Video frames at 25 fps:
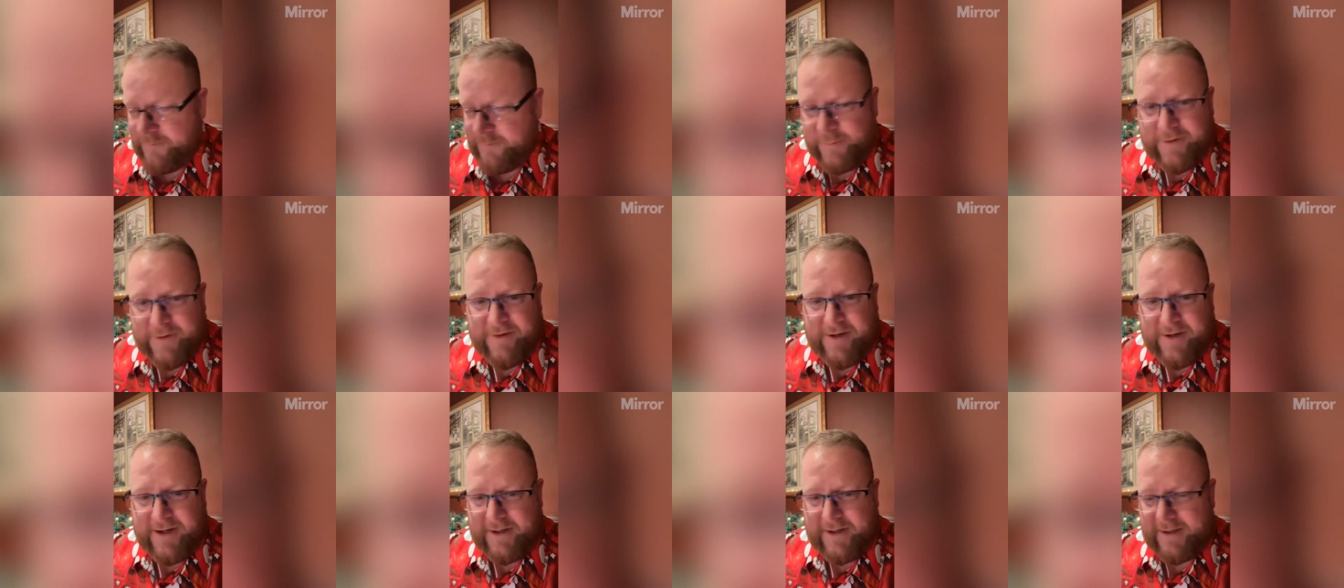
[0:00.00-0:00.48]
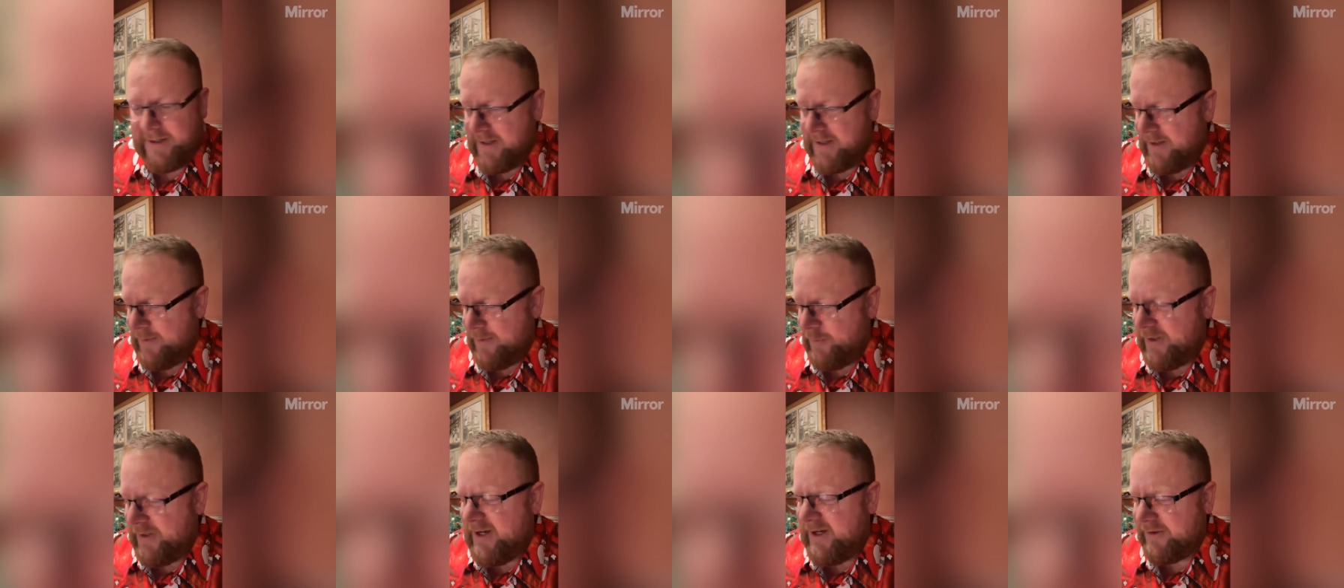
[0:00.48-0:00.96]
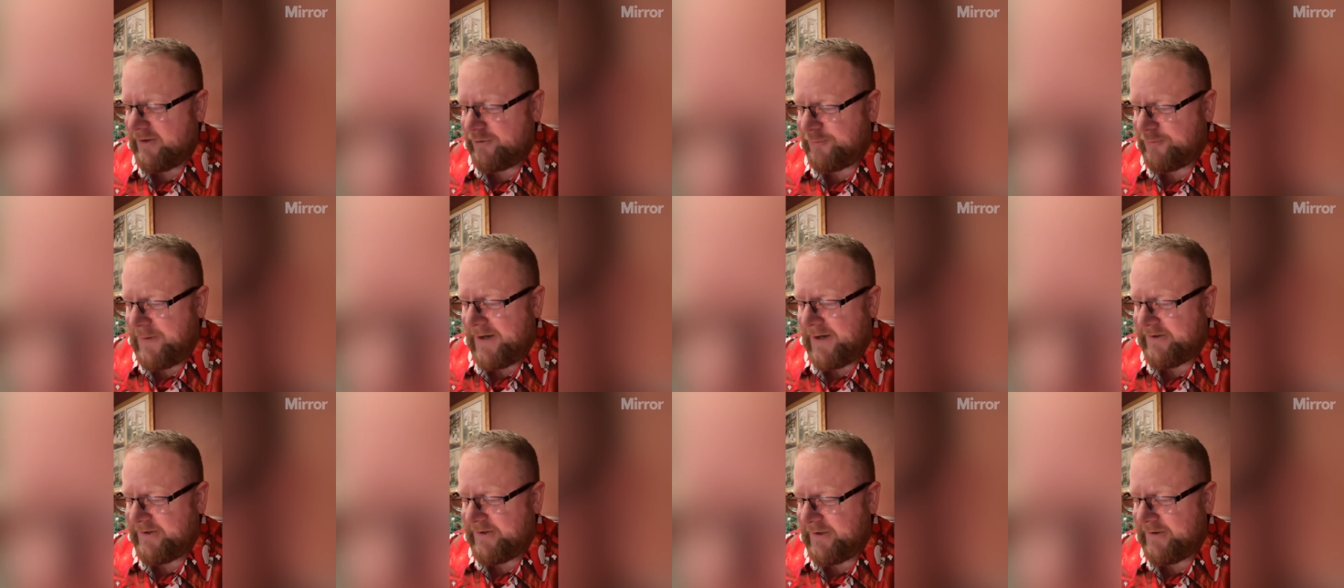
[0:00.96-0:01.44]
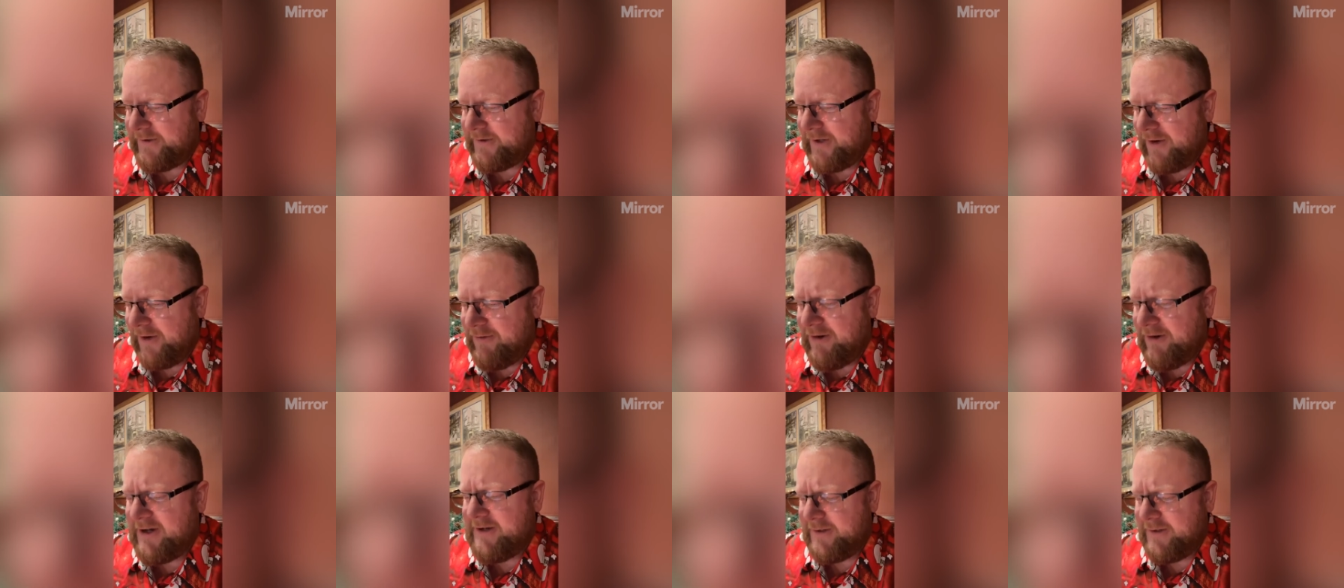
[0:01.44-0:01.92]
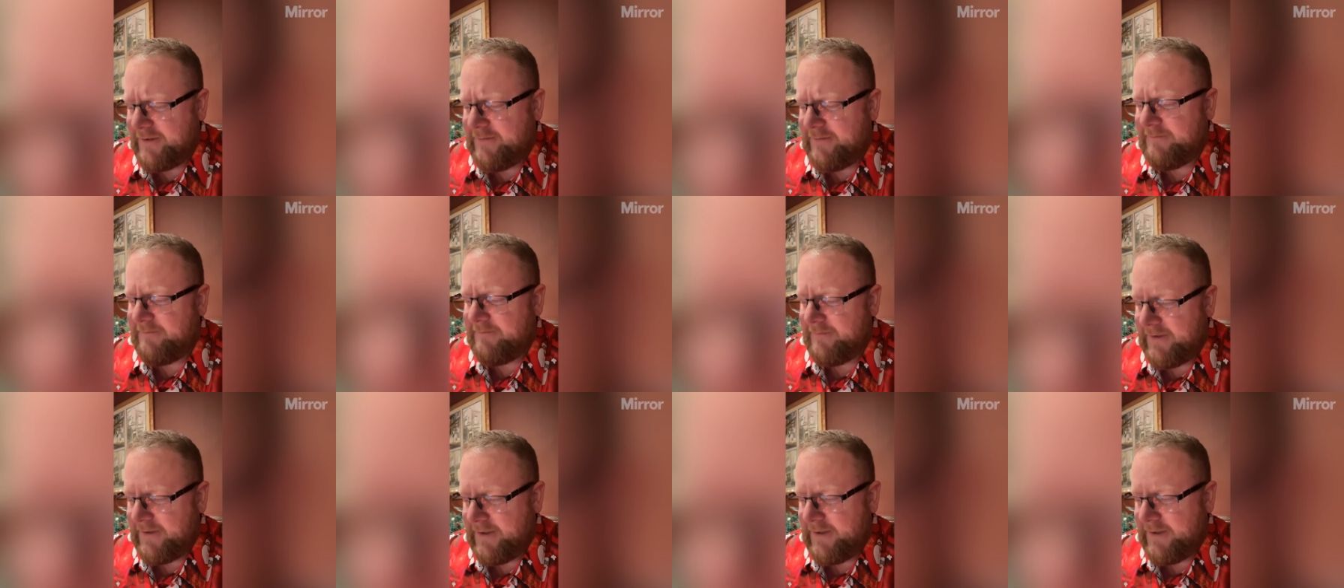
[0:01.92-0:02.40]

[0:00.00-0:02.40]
We're going to smash this. I reckon